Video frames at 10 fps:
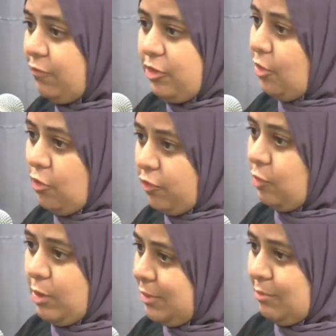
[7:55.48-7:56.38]
for the
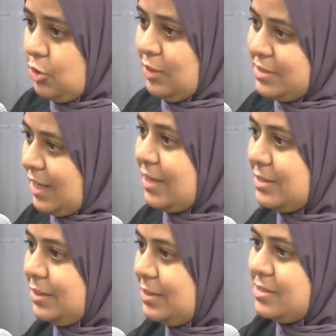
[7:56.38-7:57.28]
overwhelming majority, it's like a
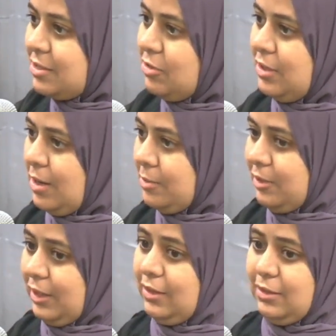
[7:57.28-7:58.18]
statistical
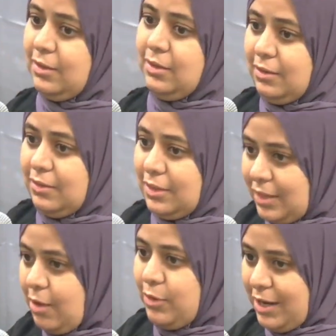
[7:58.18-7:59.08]
anomaly
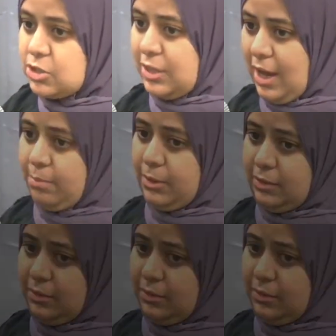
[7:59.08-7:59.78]
that would actually happen.